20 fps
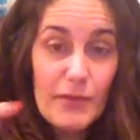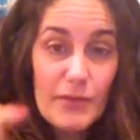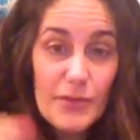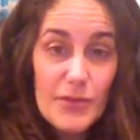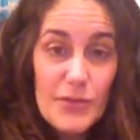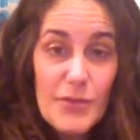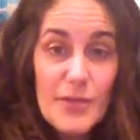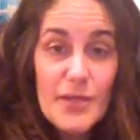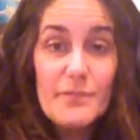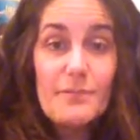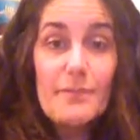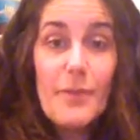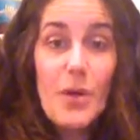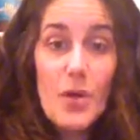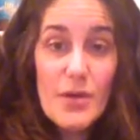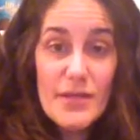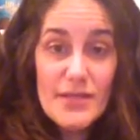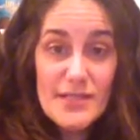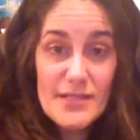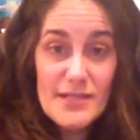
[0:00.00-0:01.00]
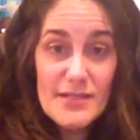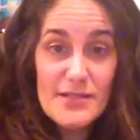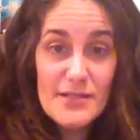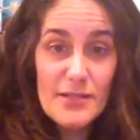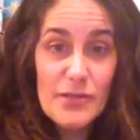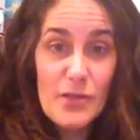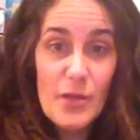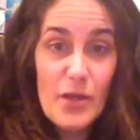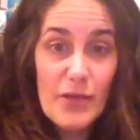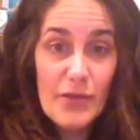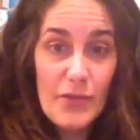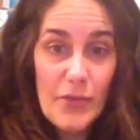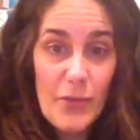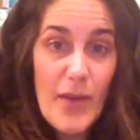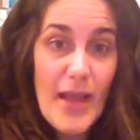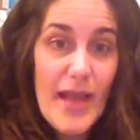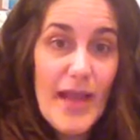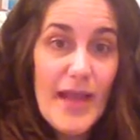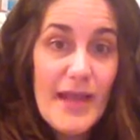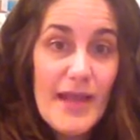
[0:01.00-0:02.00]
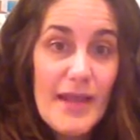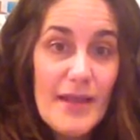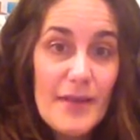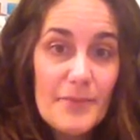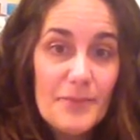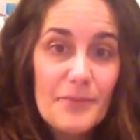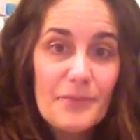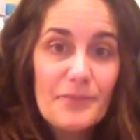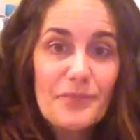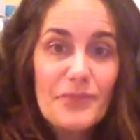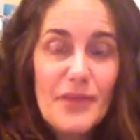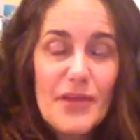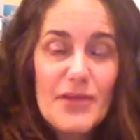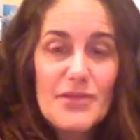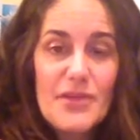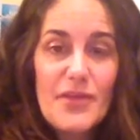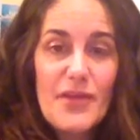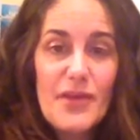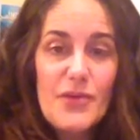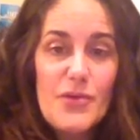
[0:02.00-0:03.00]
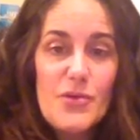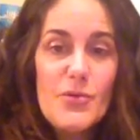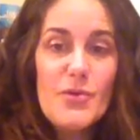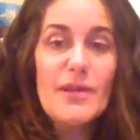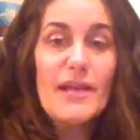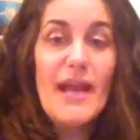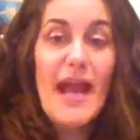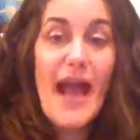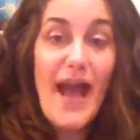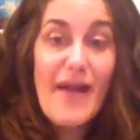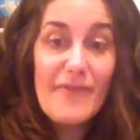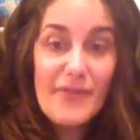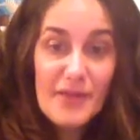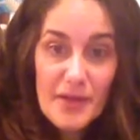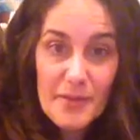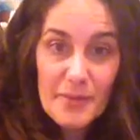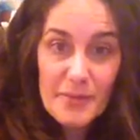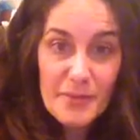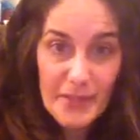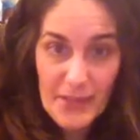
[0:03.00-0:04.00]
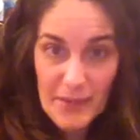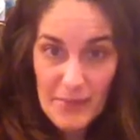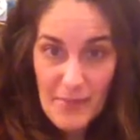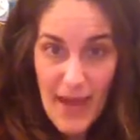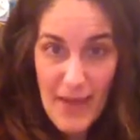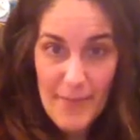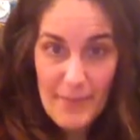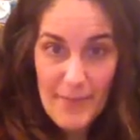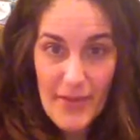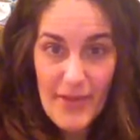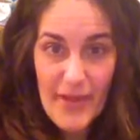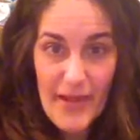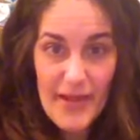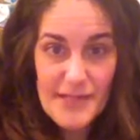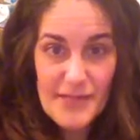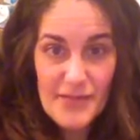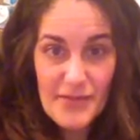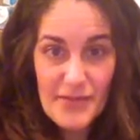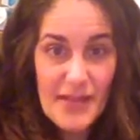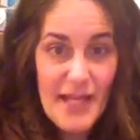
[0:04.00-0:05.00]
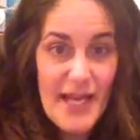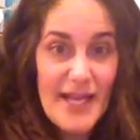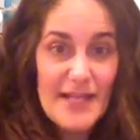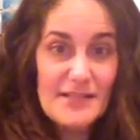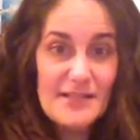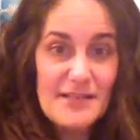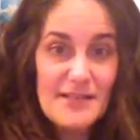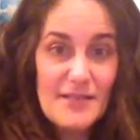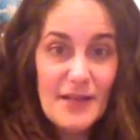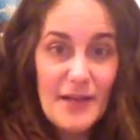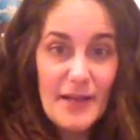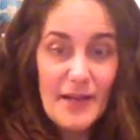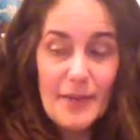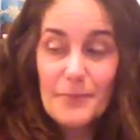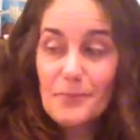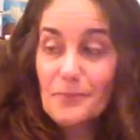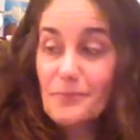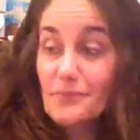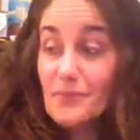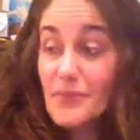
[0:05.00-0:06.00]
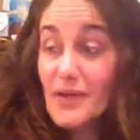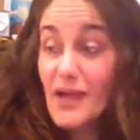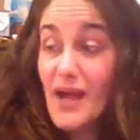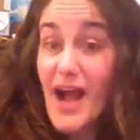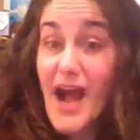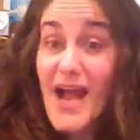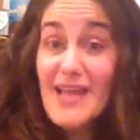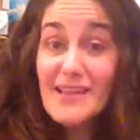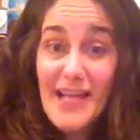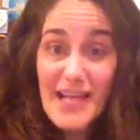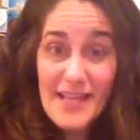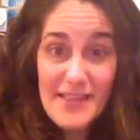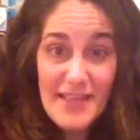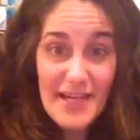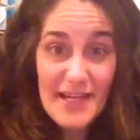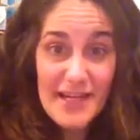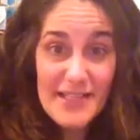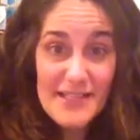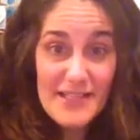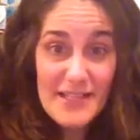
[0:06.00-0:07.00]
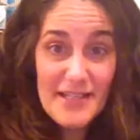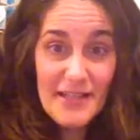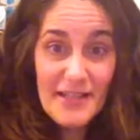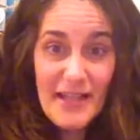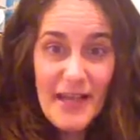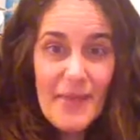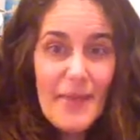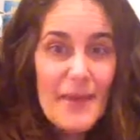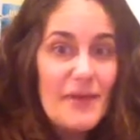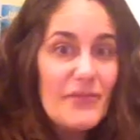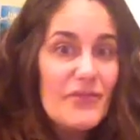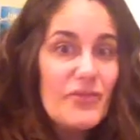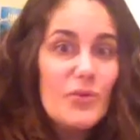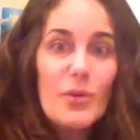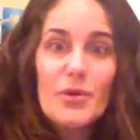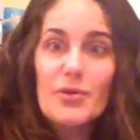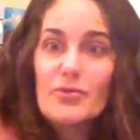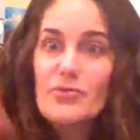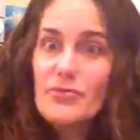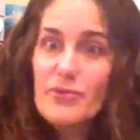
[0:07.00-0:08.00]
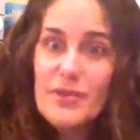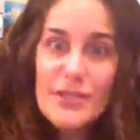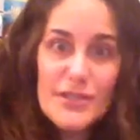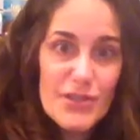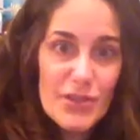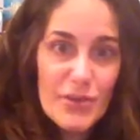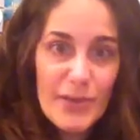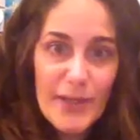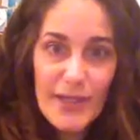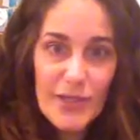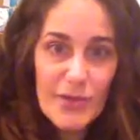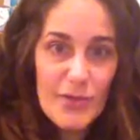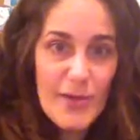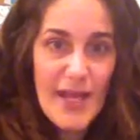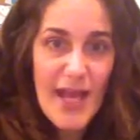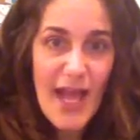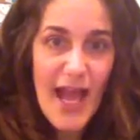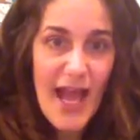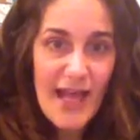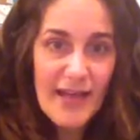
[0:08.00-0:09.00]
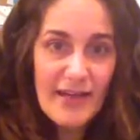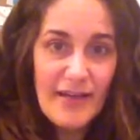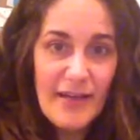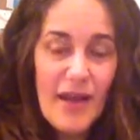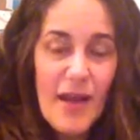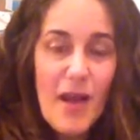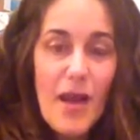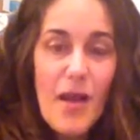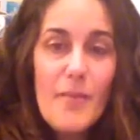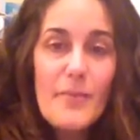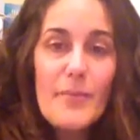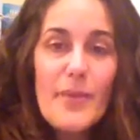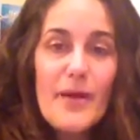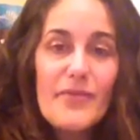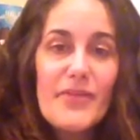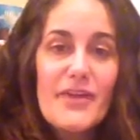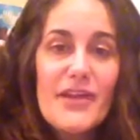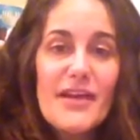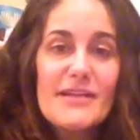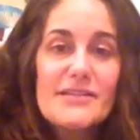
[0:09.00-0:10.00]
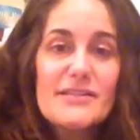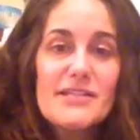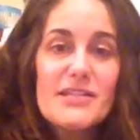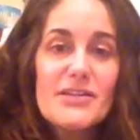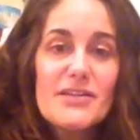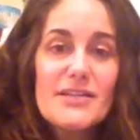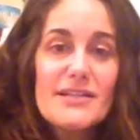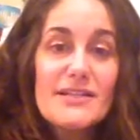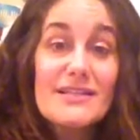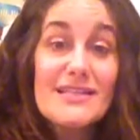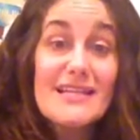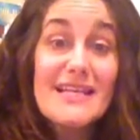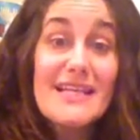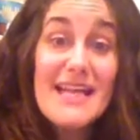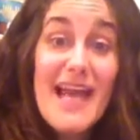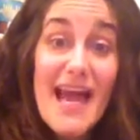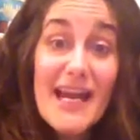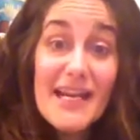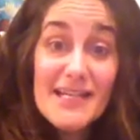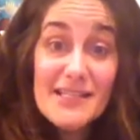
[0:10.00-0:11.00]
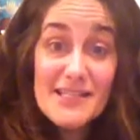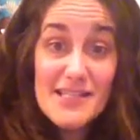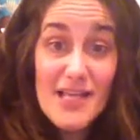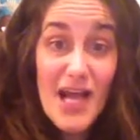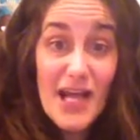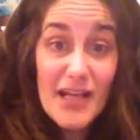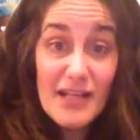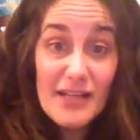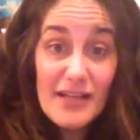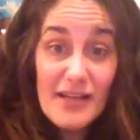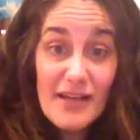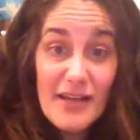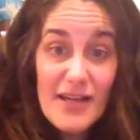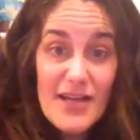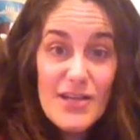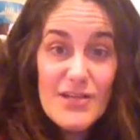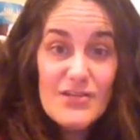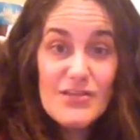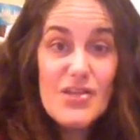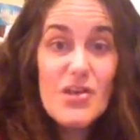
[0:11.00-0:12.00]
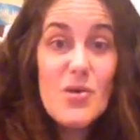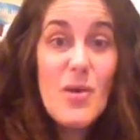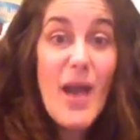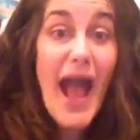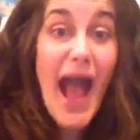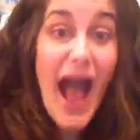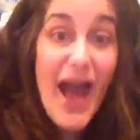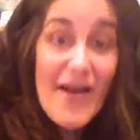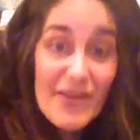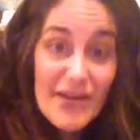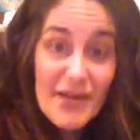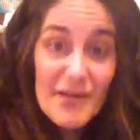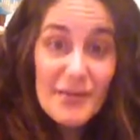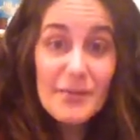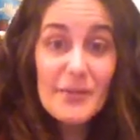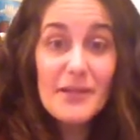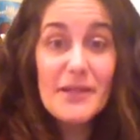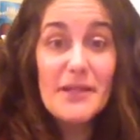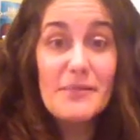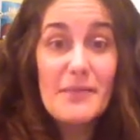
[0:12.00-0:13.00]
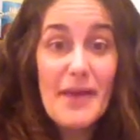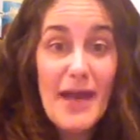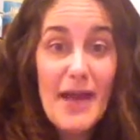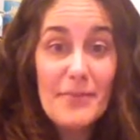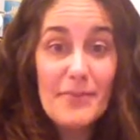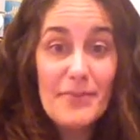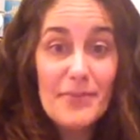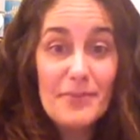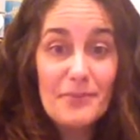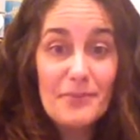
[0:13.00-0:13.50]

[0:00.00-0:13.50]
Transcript: you can pause this along the way so that you can have a complete map by the end of class. I like that idea. And then if you want to redo it, you can. But the idea is to get it done so you have a complete map.